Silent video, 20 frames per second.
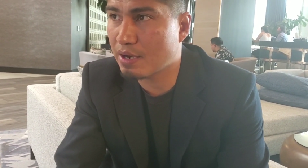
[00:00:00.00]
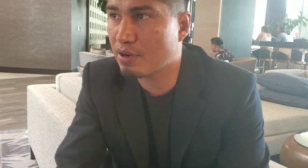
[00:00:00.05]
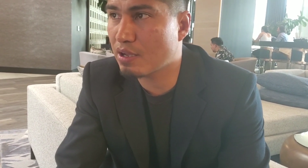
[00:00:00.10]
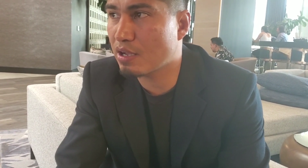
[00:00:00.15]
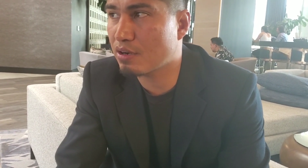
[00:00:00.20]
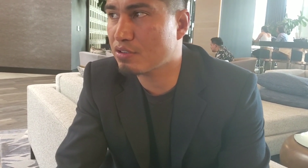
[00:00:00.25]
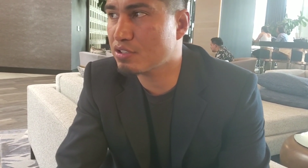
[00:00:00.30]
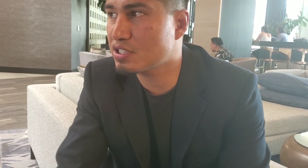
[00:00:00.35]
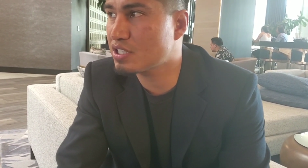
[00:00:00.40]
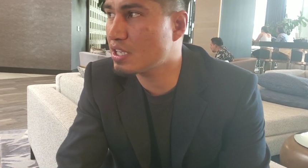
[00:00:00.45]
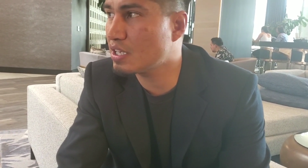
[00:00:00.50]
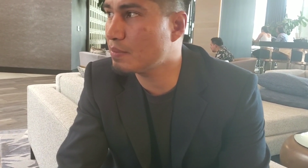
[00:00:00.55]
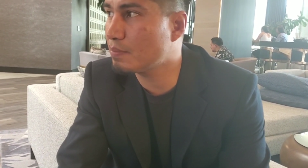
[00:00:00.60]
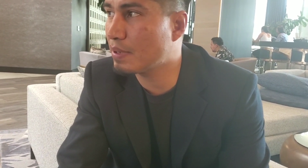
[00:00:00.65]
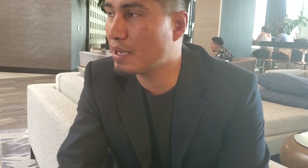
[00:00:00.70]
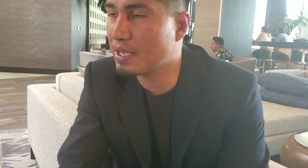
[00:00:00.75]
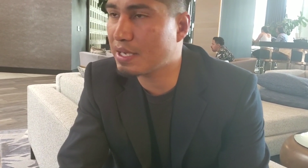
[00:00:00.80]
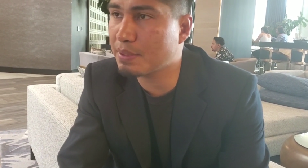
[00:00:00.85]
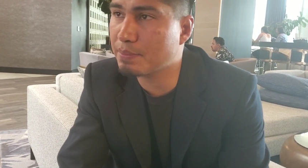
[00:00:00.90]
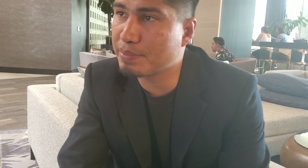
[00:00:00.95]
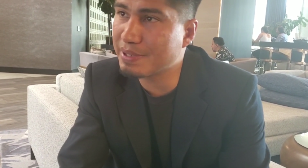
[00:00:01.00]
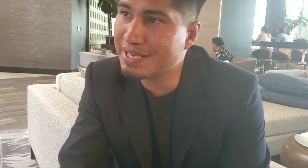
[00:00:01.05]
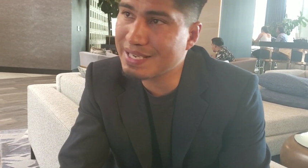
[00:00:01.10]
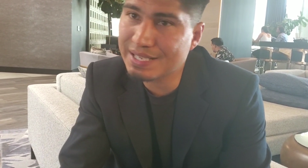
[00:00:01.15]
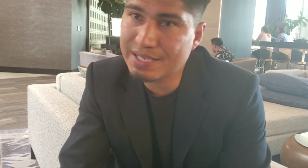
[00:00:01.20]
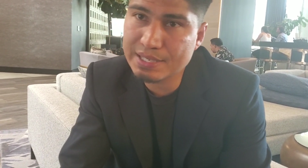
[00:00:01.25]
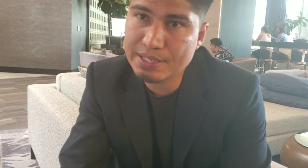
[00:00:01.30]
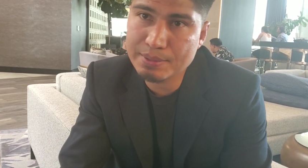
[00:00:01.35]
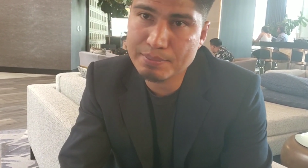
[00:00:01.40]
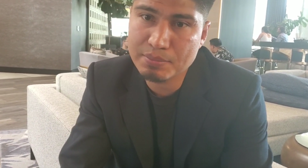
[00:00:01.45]
I don't see anybody beating
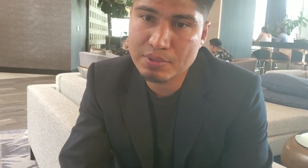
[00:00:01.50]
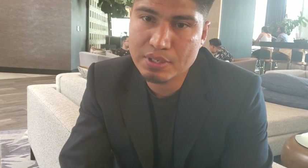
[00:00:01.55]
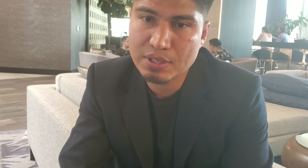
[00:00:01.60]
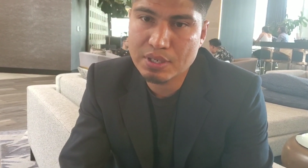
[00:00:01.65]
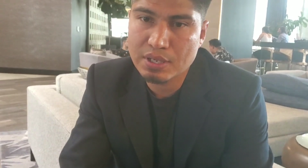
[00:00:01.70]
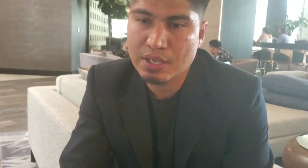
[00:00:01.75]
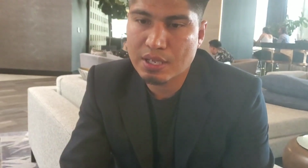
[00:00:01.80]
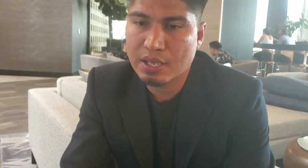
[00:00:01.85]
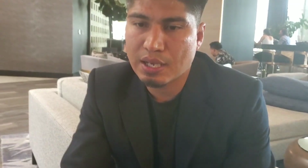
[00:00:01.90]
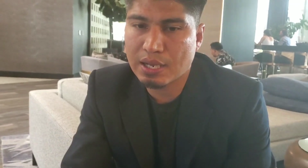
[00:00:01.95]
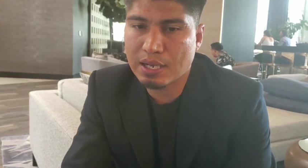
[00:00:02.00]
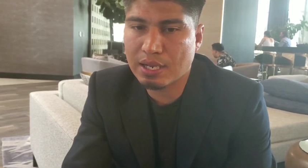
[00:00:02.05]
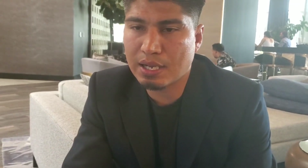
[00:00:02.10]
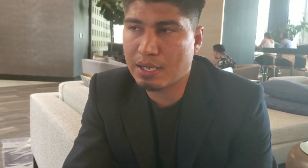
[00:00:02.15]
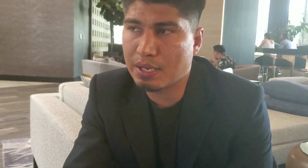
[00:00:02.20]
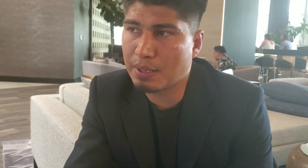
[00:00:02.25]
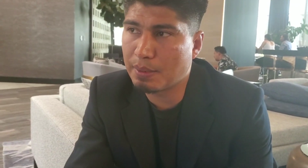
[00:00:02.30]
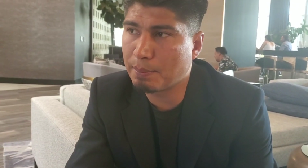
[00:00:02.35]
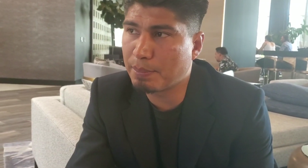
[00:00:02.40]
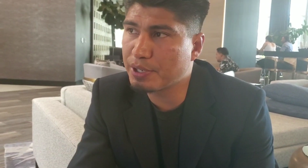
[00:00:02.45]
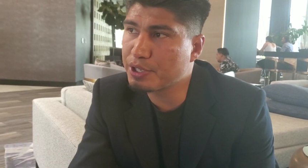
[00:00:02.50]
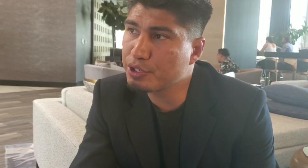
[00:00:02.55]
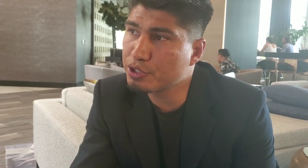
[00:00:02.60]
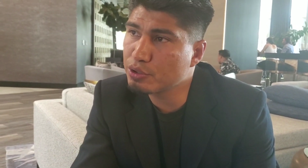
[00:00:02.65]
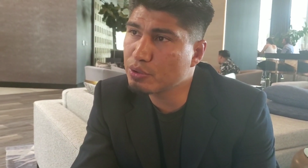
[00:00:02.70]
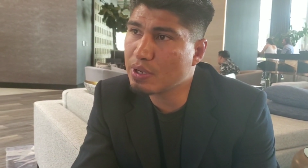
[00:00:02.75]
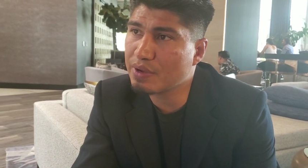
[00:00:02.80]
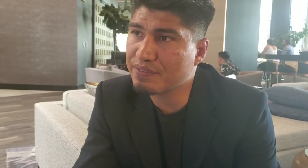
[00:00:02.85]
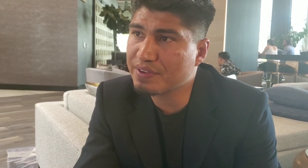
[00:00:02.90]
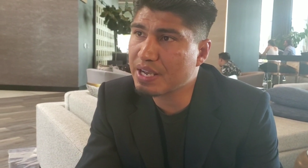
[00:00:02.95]
him, but you
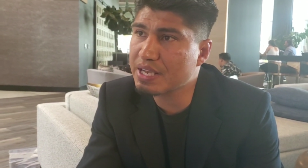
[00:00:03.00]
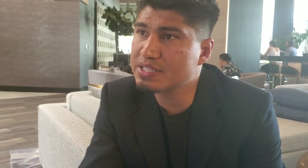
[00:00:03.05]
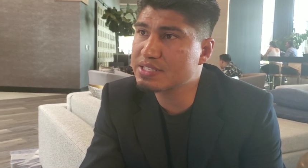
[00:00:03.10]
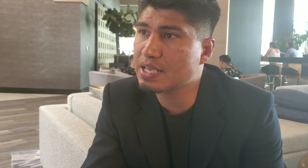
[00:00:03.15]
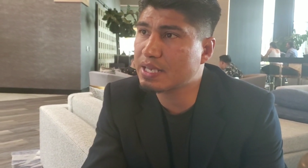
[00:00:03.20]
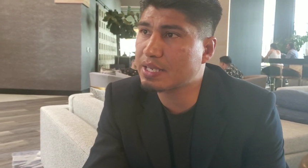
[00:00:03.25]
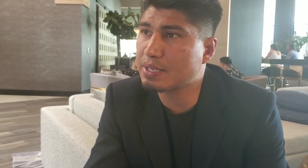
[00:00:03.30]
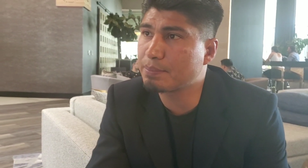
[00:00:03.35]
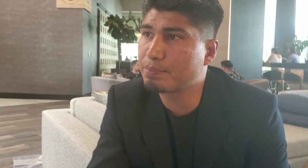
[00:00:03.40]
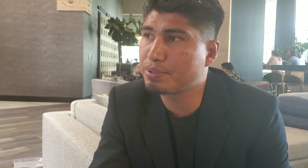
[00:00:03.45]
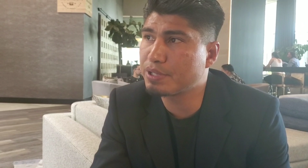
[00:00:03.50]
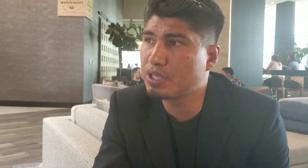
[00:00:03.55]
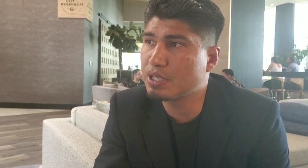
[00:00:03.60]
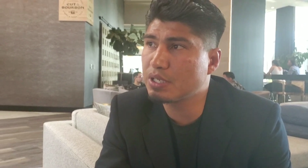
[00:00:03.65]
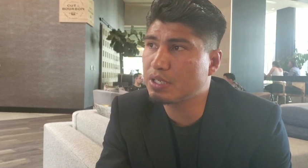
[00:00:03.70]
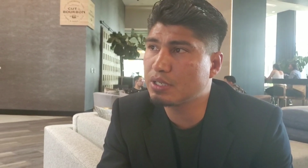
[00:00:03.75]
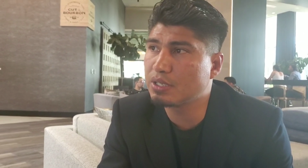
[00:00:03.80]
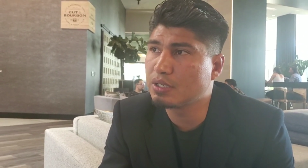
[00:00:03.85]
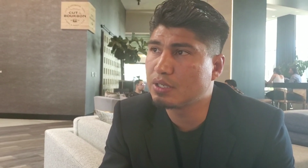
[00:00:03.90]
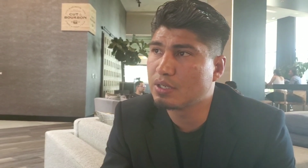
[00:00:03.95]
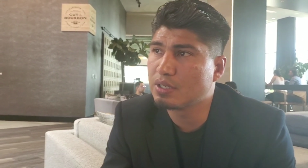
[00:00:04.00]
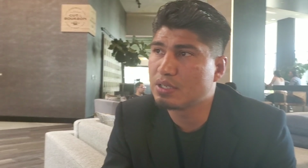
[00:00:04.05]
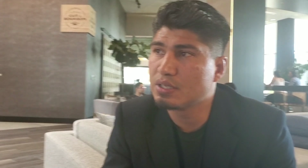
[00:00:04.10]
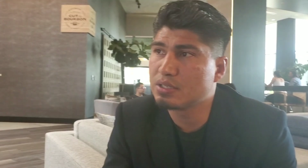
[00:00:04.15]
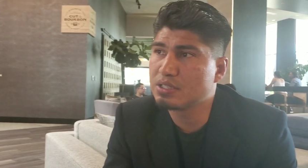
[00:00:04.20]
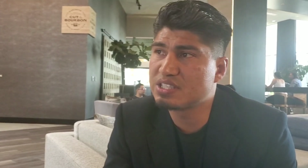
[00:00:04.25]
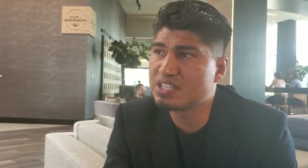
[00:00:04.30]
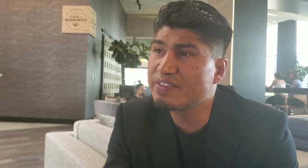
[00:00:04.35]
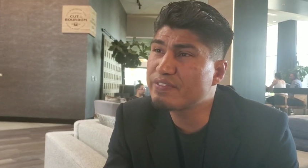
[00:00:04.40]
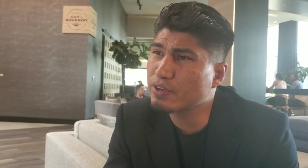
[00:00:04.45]
do have guys that can be
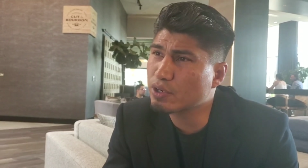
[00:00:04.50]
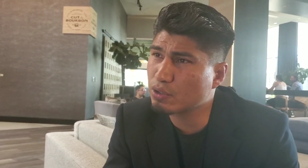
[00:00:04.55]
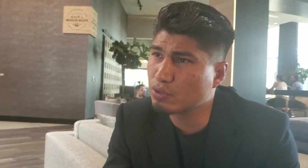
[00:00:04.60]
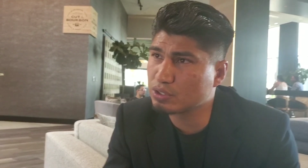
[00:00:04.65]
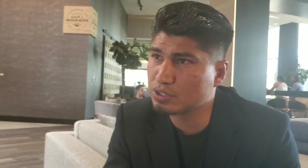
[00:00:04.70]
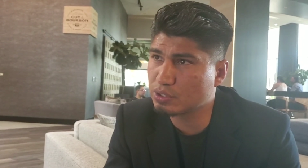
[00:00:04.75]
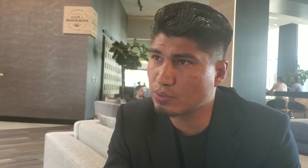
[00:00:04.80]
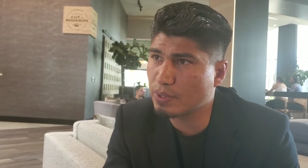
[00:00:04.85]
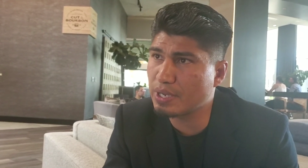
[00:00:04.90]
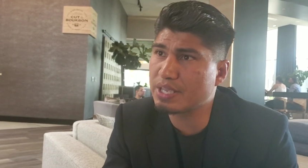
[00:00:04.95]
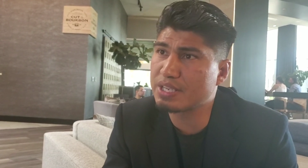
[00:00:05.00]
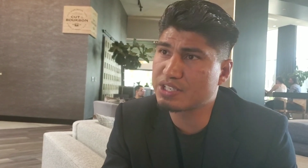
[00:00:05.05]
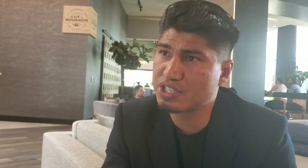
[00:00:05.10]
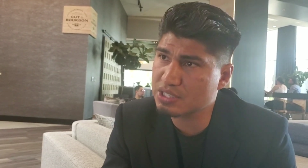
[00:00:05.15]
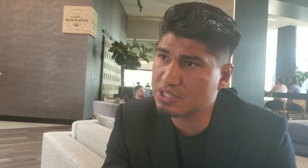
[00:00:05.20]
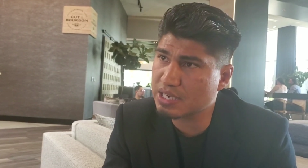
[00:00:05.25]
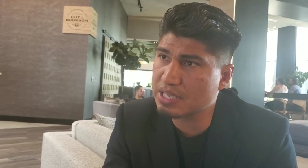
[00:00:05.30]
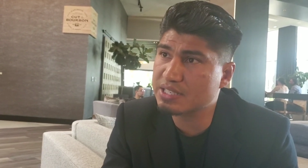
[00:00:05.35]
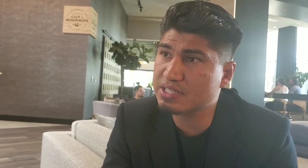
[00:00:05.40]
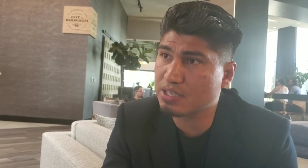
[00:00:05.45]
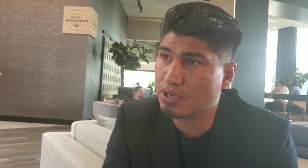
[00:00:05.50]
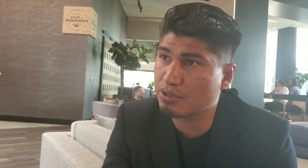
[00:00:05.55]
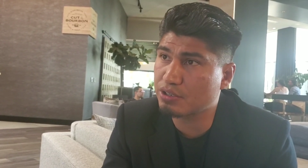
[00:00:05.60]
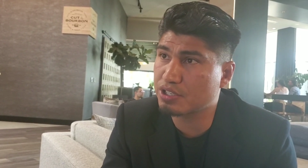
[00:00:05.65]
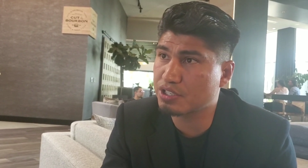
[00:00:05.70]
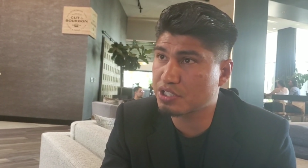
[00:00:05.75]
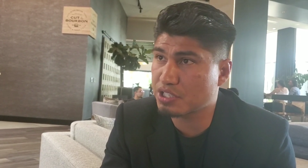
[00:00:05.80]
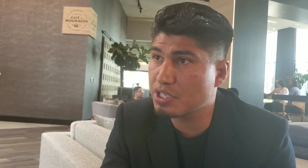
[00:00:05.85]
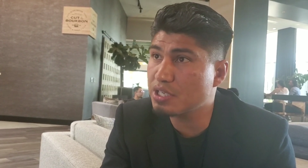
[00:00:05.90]
difficult in a way, just like Saunders.